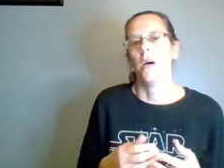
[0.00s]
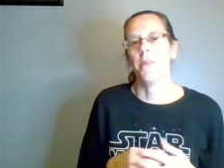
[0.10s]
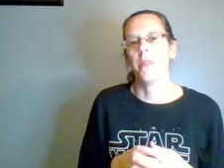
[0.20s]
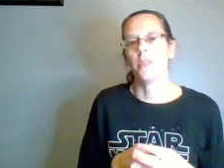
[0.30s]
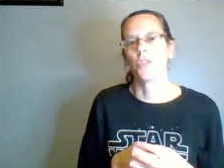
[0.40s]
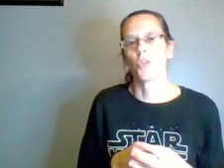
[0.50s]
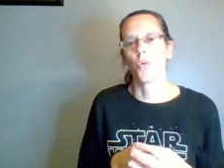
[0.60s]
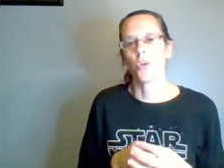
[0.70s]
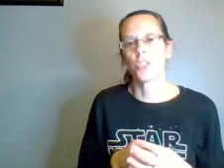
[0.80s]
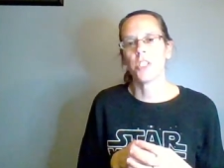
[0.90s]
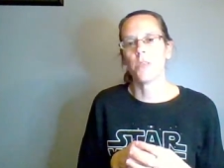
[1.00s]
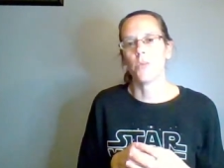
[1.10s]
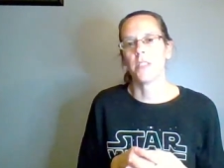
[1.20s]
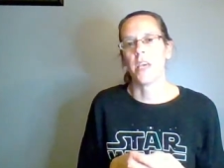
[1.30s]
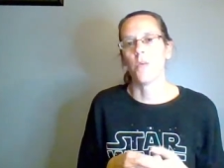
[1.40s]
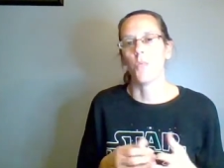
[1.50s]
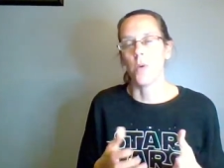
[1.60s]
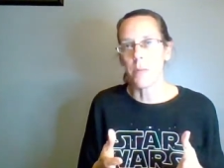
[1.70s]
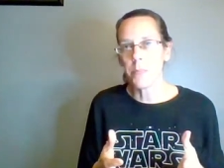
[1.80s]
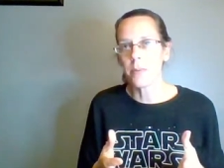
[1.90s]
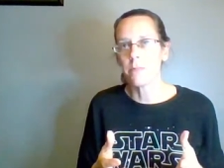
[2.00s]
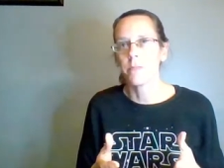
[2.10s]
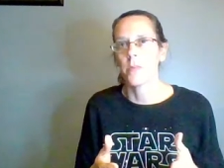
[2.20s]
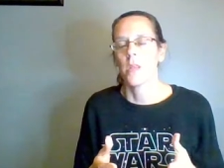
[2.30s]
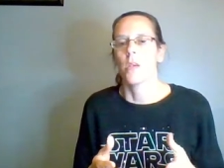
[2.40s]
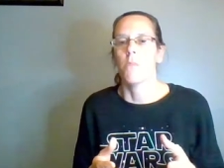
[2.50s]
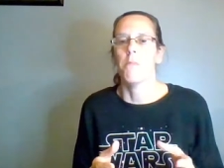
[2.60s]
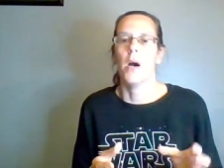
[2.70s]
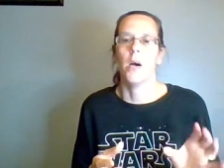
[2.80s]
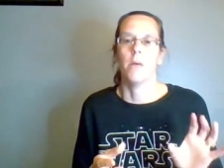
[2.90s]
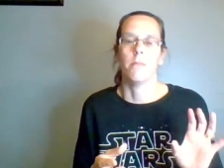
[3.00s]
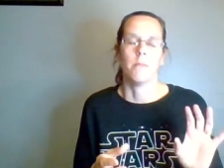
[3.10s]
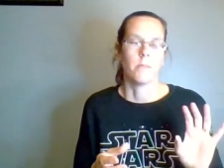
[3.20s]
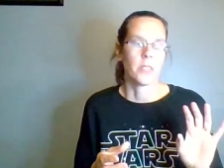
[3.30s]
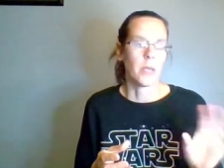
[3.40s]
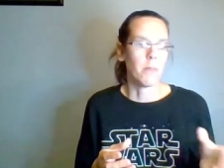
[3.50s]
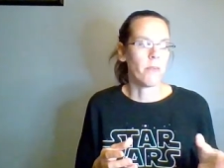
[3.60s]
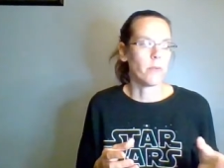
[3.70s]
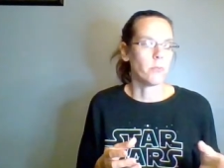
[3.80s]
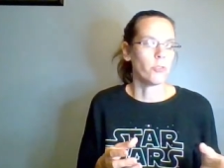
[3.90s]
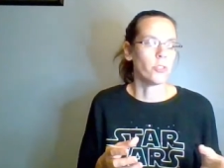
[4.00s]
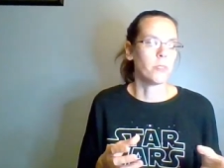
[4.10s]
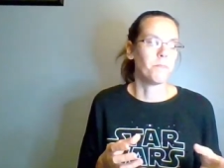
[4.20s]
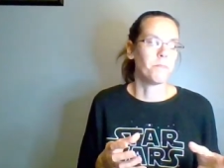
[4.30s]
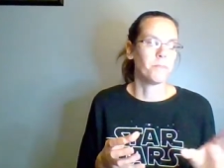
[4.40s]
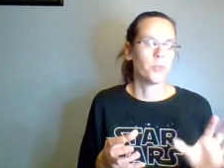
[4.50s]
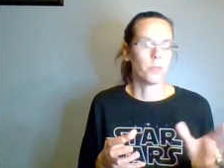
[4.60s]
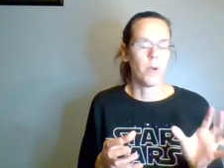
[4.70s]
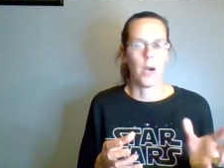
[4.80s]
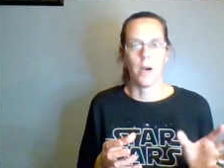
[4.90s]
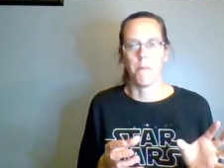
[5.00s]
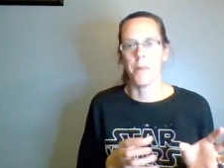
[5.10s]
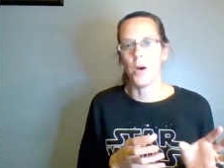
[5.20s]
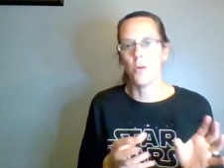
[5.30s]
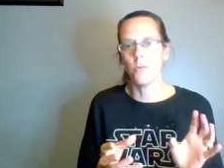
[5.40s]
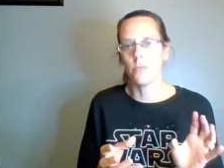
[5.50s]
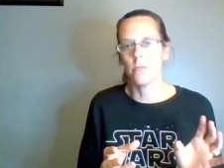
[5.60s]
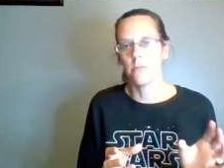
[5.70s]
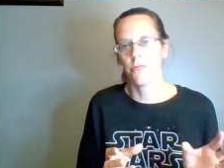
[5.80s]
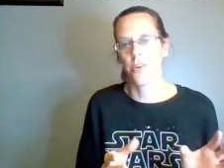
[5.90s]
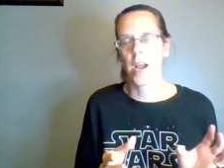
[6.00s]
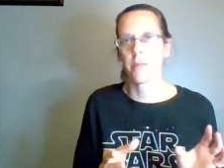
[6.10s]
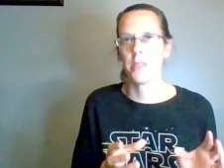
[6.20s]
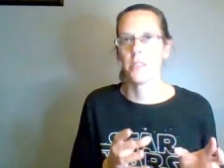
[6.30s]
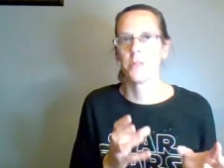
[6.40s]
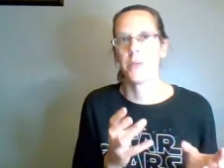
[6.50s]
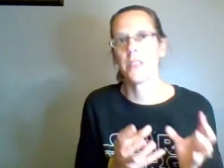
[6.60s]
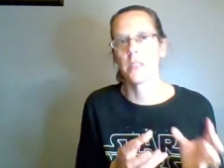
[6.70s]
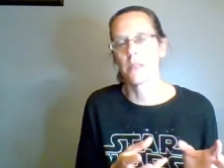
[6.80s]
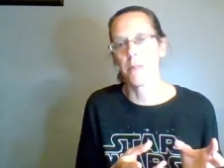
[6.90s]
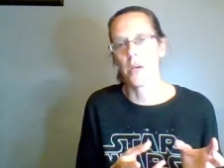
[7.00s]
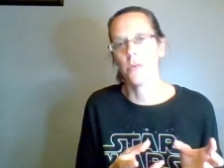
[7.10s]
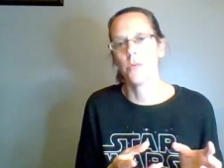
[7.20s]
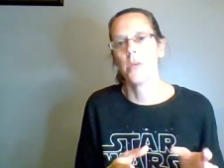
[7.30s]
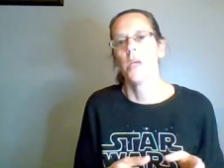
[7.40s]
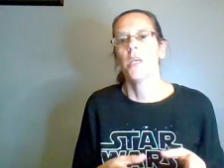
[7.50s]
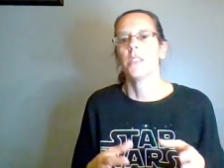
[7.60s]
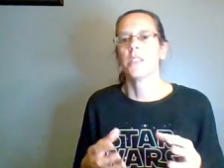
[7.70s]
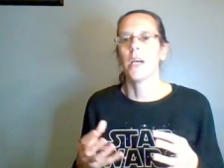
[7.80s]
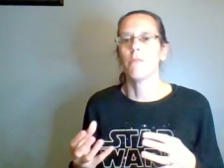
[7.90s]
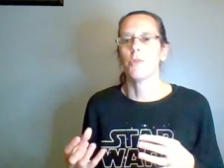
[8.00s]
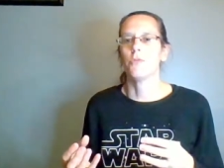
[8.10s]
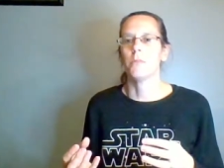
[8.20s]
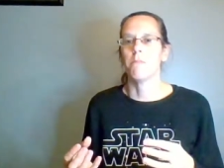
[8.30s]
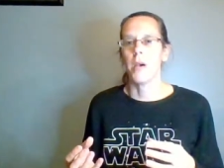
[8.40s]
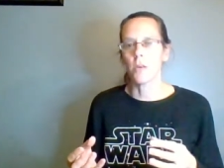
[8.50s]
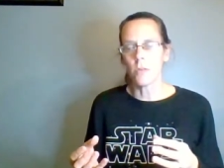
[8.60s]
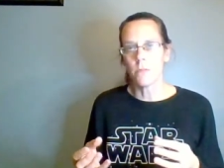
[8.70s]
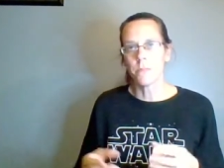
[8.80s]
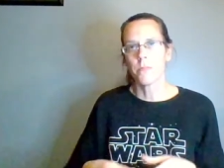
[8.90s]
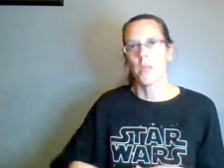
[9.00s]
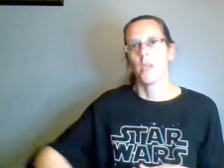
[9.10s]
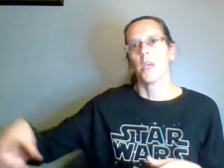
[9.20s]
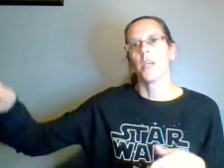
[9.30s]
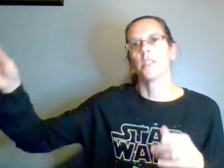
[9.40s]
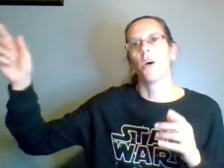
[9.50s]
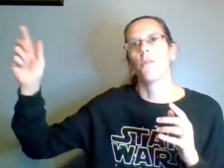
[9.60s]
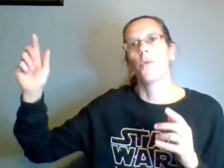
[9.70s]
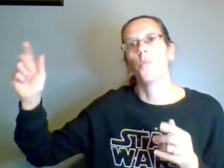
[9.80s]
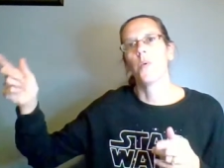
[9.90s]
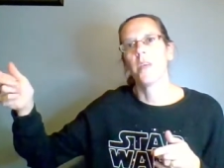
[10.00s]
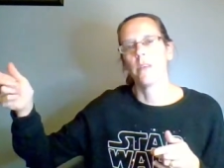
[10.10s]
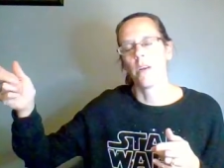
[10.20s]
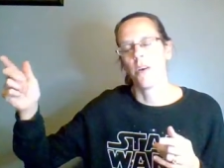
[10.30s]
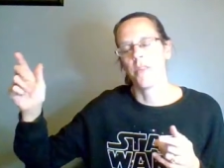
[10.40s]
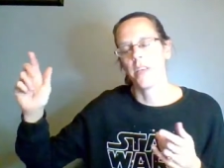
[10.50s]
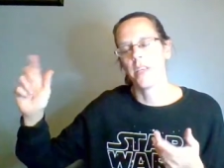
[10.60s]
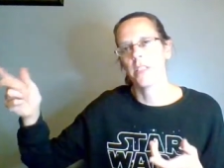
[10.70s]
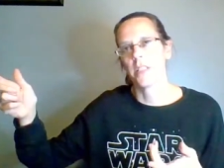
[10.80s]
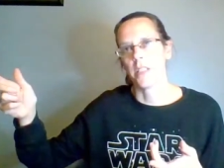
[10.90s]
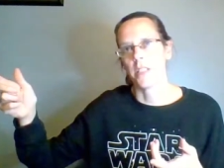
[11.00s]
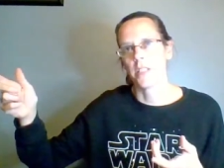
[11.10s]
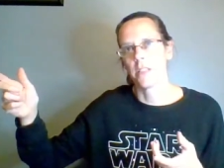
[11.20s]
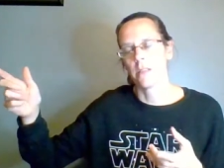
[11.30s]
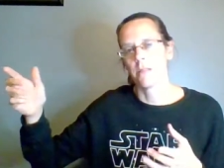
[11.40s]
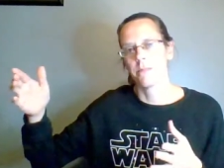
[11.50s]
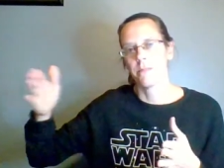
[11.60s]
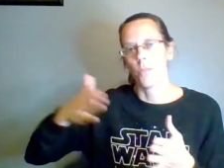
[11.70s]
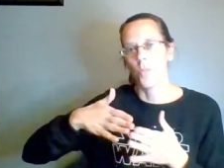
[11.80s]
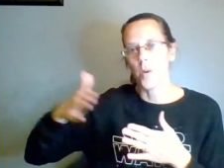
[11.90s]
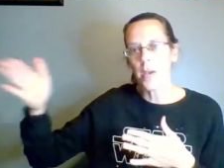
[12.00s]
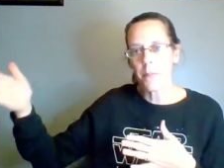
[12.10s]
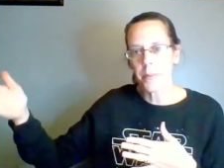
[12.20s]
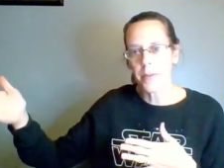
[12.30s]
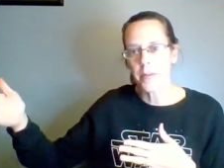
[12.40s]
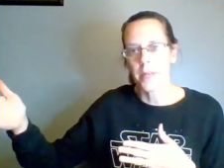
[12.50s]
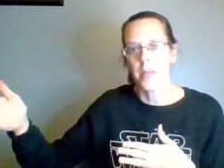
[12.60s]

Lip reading: And the scourging was a whip. Some of them used bone fragments, pieces of bone. Some used metal. It's on the end of this whip,